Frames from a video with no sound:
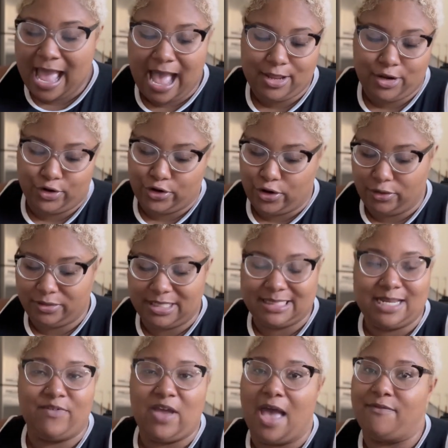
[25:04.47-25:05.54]
Your girl doesn't
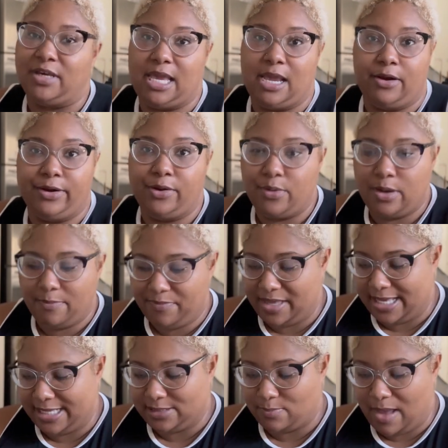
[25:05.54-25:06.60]
even have a carry-on
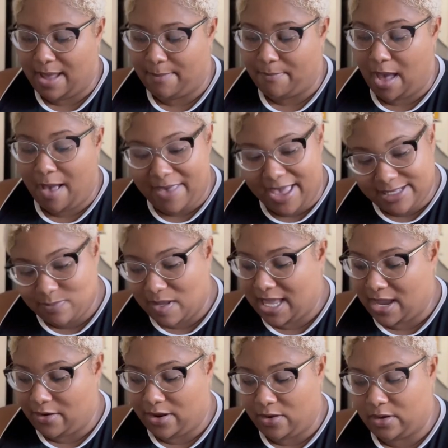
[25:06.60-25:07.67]
because my mom has my
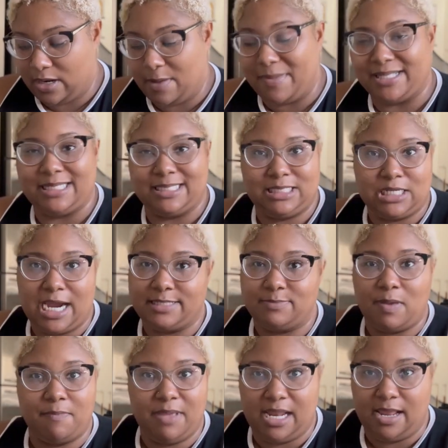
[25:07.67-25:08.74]
carry-on and my sister has
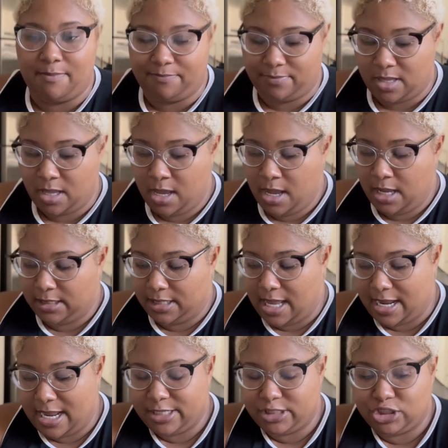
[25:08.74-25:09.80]
my medium
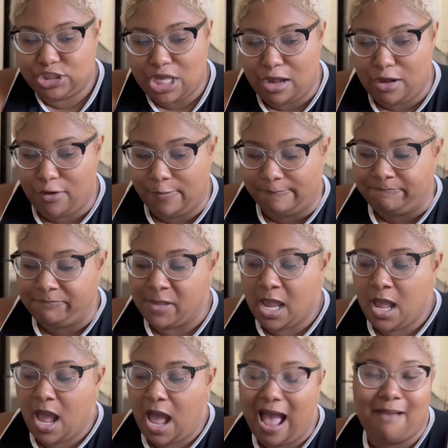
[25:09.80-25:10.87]
luggage. So
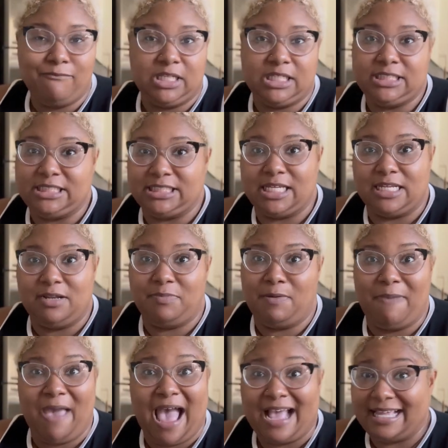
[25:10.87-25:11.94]
I'm really just gonna be
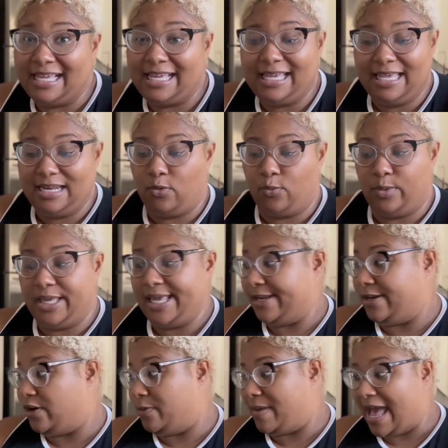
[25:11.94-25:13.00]
packing in a
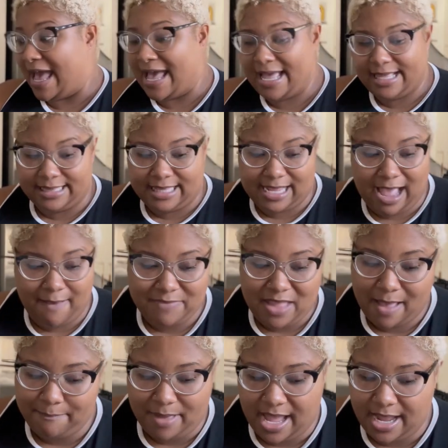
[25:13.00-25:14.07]
weekender bag. Like, I'm
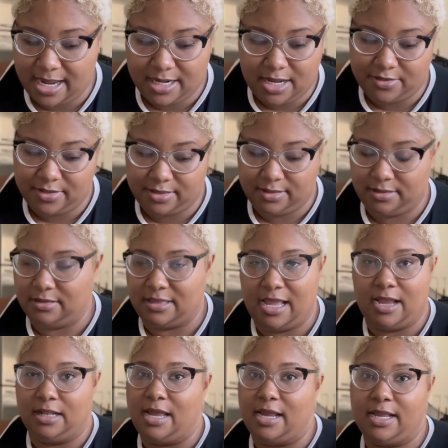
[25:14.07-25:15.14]
not buying another thing
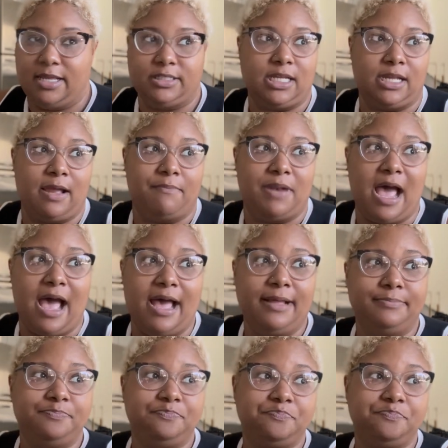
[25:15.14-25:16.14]
of luggage. Like, I'm not.